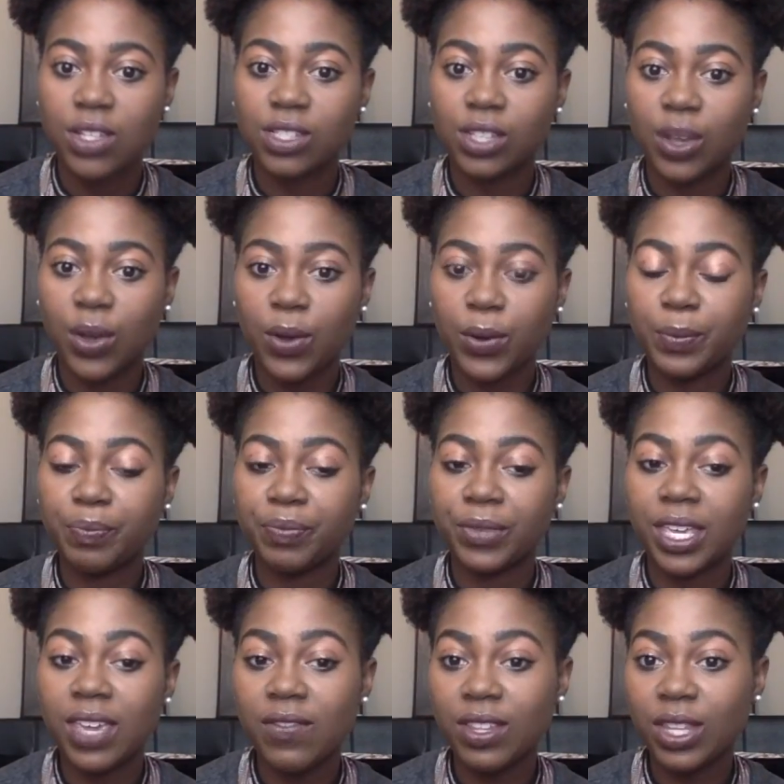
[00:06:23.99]
So
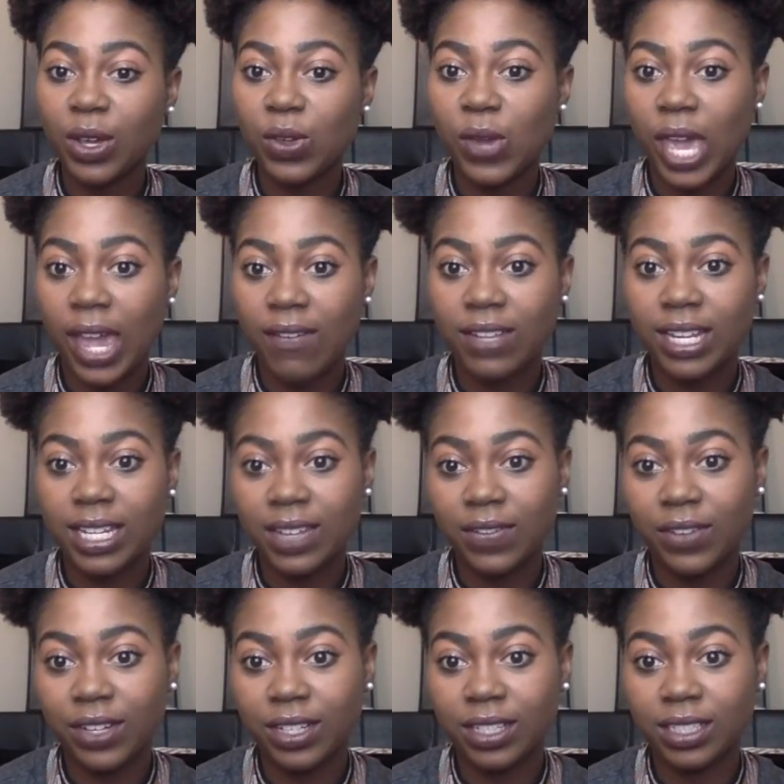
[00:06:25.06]
even though you have that
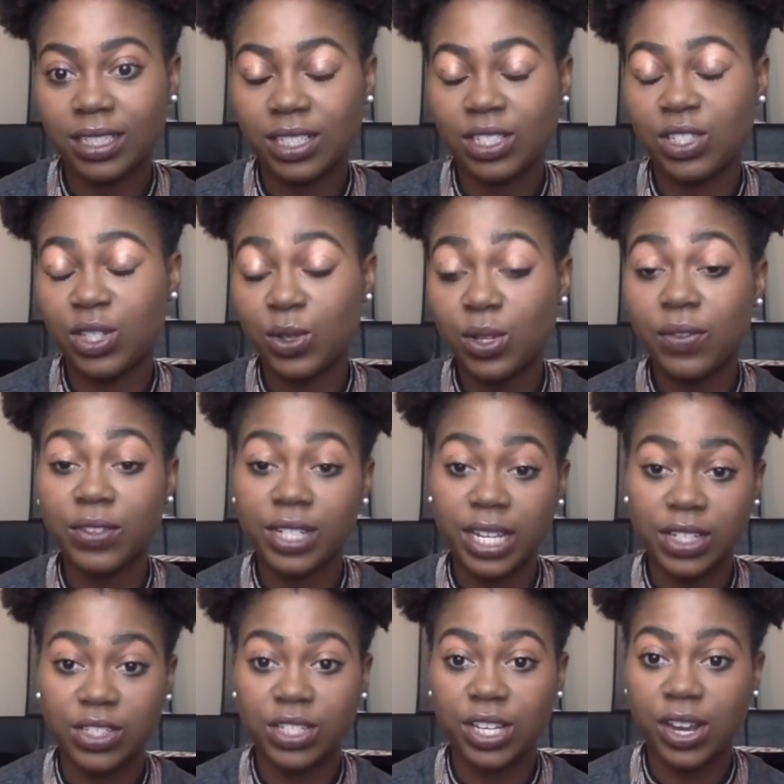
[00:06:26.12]
two different
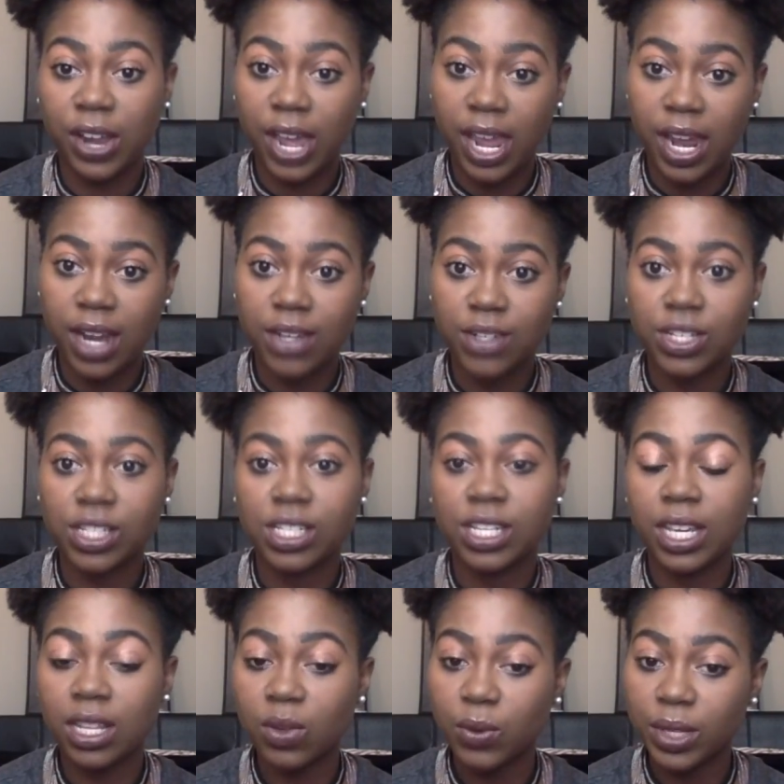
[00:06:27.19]
textures in your hair, just
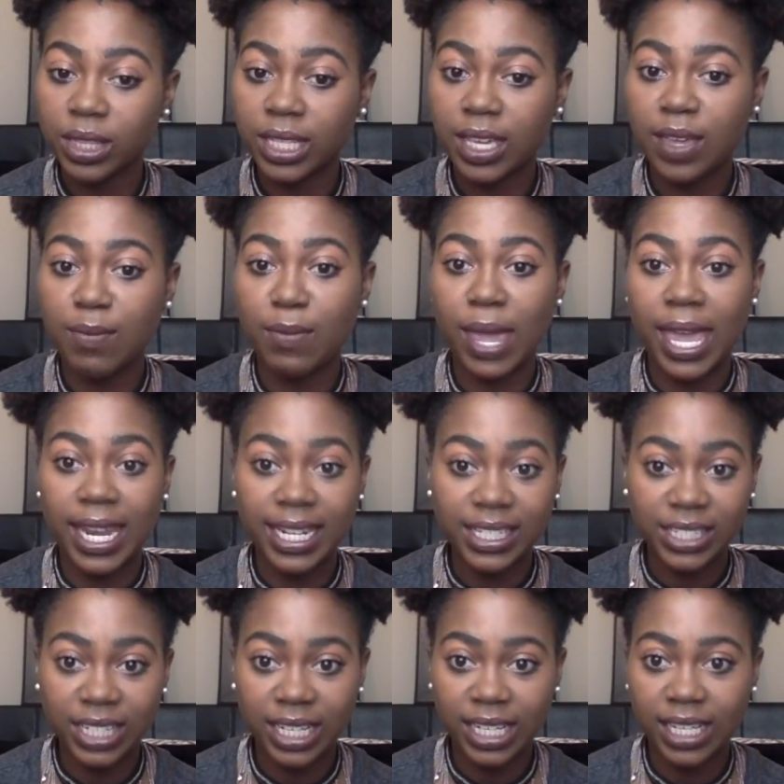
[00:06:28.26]
dealing with it,
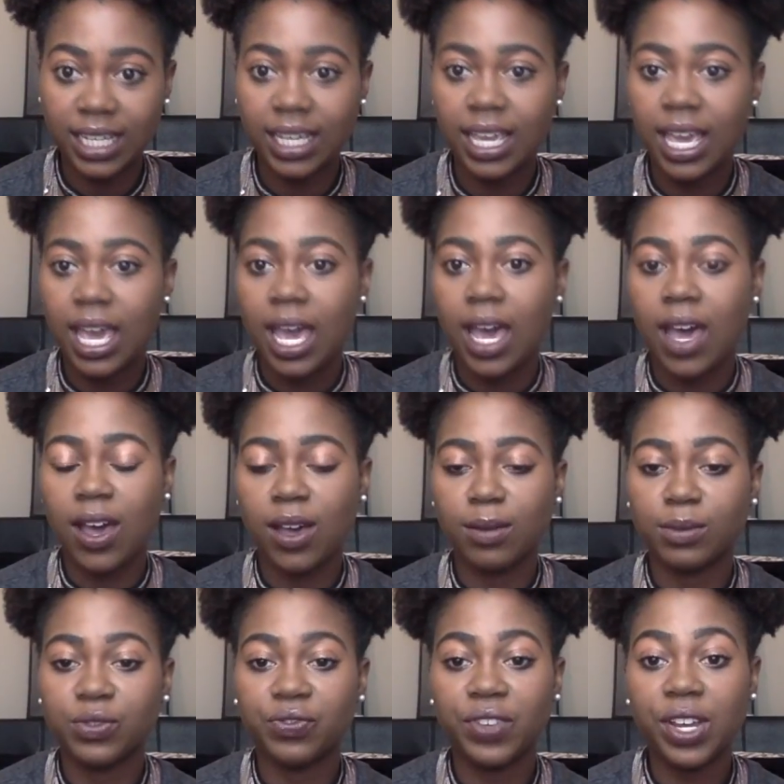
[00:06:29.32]
managing it,
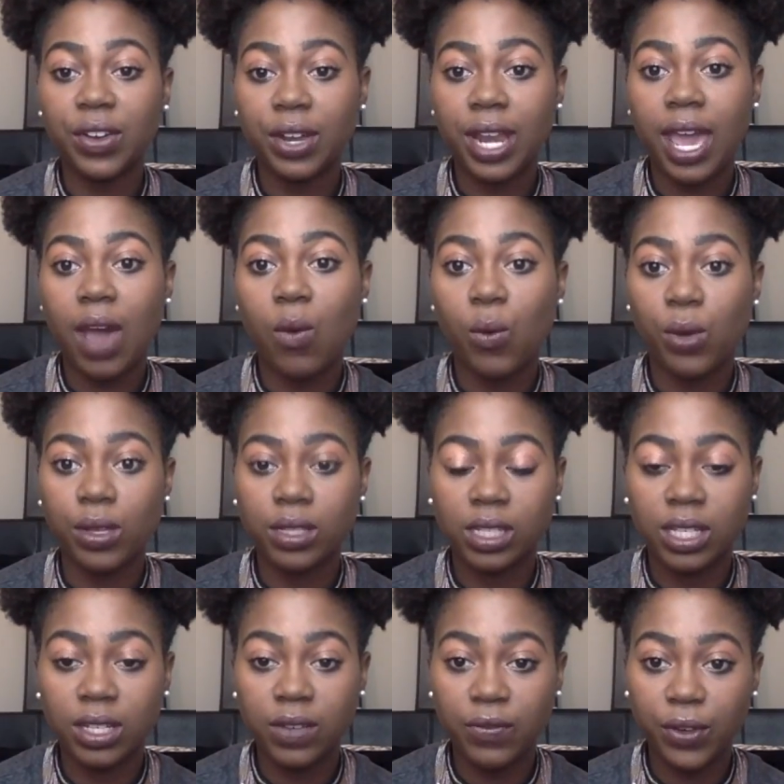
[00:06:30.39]
figuring out what's
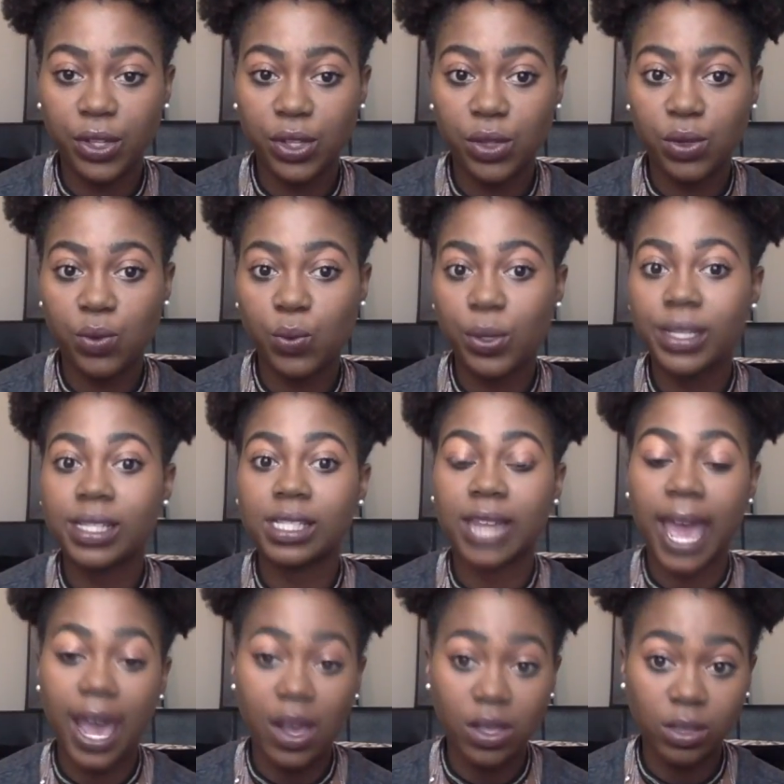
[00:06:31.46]
good for you, what
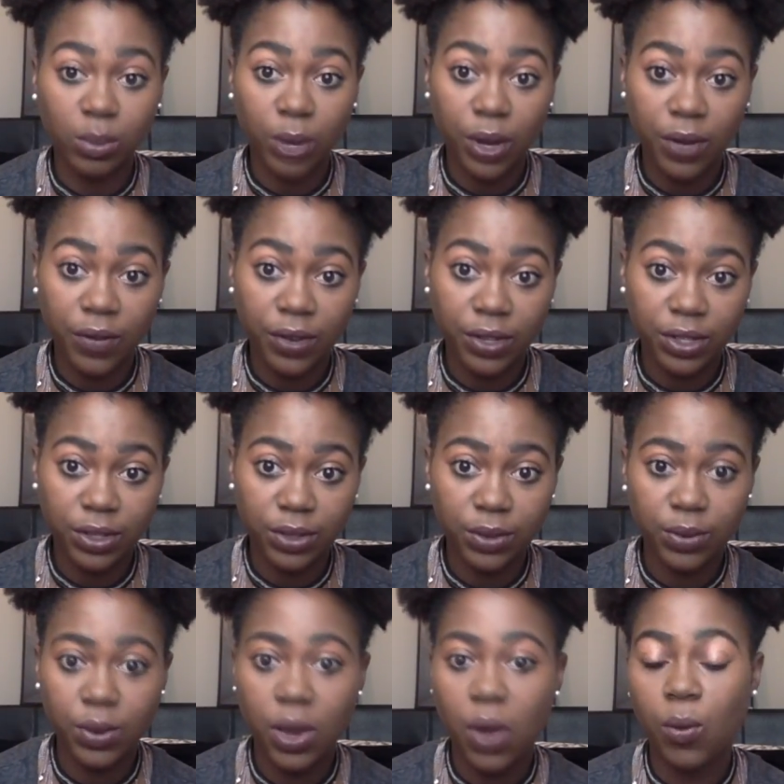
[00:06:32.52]
styles work for
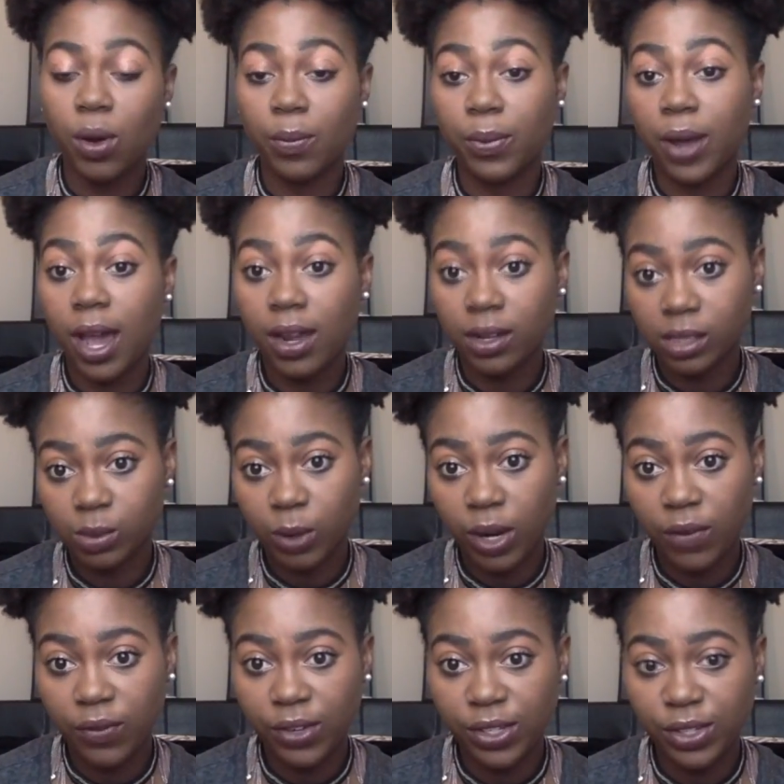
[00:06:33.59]
you, what products
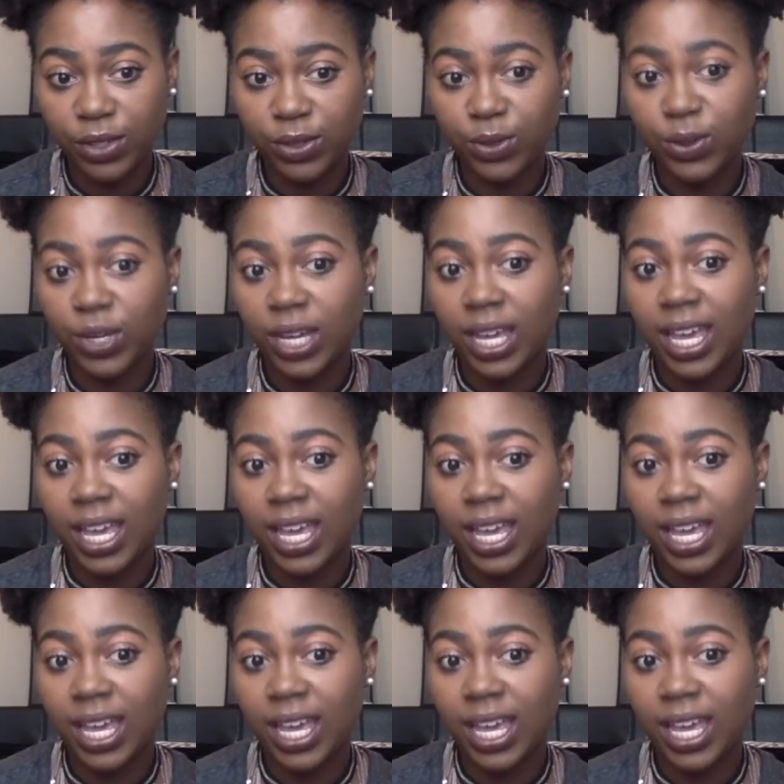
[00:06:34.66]
work for you,